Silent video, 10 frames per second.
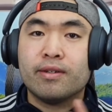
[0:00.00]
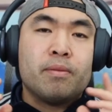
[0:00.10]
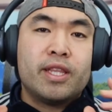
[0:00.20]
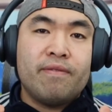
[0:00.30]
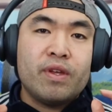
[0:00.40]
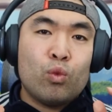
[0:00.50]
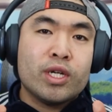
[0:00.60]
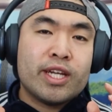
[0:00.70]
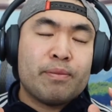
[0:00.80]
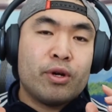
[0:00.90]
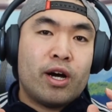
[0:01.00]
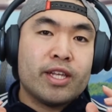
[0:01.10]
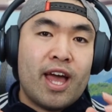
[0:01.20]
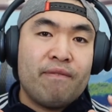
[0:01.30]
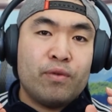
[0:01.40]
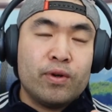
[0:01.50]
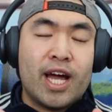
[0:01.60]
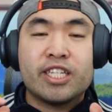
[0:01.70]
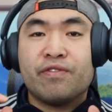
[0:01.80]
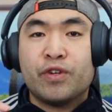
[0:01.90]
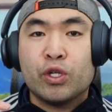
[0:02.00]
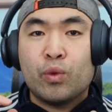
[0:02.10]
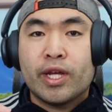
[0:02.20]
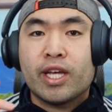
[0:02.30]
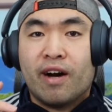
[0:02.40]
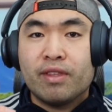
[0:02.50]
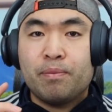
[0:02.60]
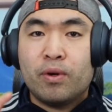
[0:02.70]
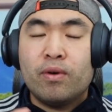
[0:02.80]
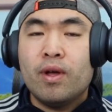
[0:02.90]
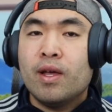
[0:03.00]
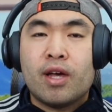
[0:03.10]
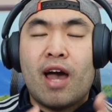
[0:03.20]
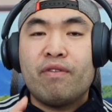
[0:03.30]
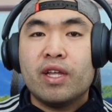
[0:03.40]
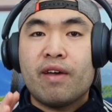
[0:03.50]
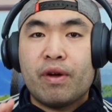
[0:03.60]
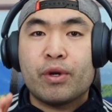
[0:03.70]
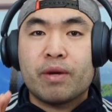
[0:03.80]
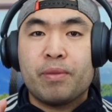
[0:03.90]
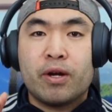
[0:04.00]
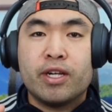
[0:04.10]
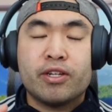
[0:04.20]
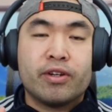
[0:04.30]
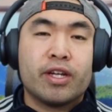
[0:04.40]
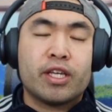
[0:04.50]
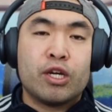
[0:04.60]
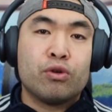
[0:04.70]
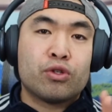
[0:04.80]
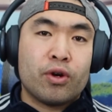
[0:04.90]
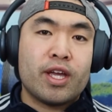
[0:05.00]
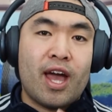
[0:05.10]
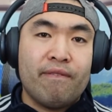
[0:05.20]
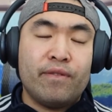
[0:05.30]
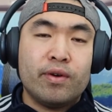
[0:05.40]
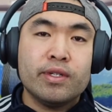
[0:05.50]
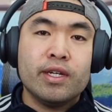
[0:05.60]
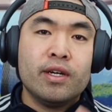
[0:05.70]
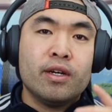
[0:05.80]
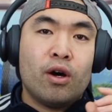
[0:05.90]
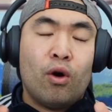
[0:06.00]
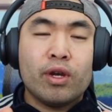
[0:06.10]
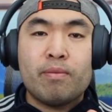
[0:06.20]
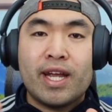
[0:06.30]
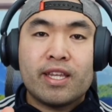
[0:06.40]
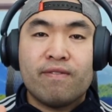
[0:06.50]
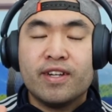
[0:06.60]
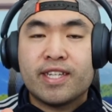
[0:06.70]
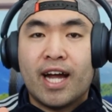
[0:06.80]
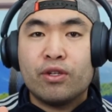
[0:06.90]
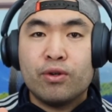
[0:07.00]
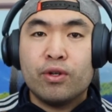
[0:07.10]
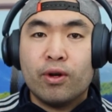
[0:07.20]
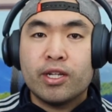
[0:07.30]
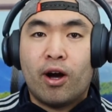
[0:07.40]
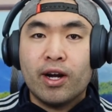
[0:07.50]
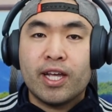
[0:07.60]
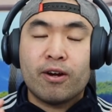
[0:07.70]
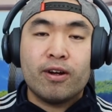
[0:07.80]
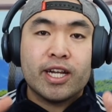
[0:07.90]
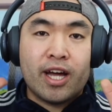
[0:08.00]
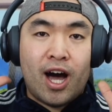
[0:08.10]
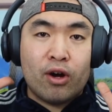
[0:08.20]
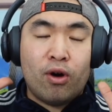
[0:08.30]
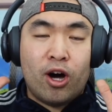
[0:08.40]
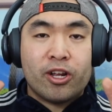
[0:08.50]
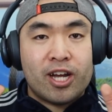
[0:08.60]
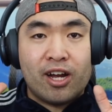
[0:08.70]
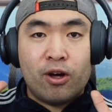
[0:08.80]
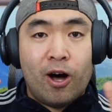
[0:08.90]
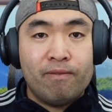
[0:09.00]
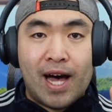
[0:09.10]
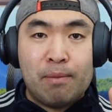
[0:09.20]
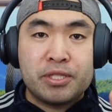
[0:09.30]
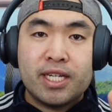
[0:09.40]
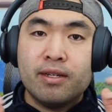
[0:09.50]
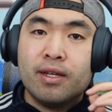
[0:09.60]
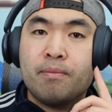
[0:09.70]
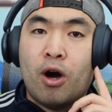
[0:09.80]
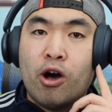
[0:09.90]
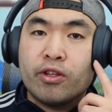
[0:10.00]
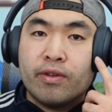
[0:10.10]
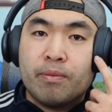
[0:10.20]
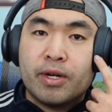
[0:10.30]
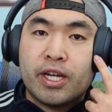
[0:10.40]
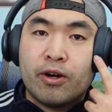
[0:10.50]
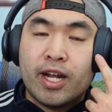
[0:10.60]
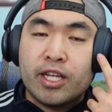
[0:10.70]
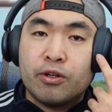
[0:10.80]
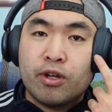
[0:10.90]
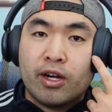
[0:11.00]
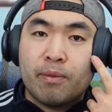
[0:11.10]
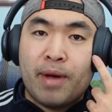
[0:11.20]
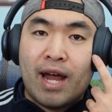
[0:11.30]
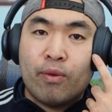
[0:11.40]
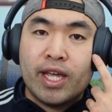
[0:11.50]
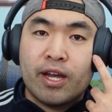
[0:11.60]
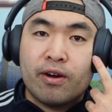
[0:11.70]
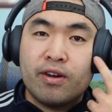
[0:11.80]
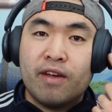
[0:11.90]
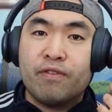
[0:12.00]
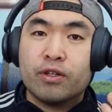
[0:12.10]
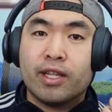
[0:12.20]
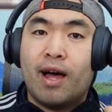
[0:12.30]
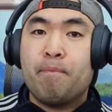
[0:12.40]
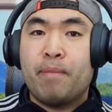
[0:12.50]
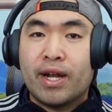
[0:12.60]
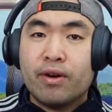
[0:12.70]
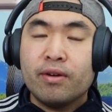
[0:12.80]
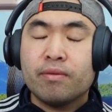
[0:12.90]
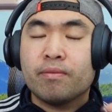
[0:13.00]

But definitely once I put on the headphone, it actually feels really comfortable. I feel like if I were to compare this to the Q30 headphones, only main difference that I do notice on here is the auto on and auto off option, but also the material that they use on the pad right here, it feels a lot better.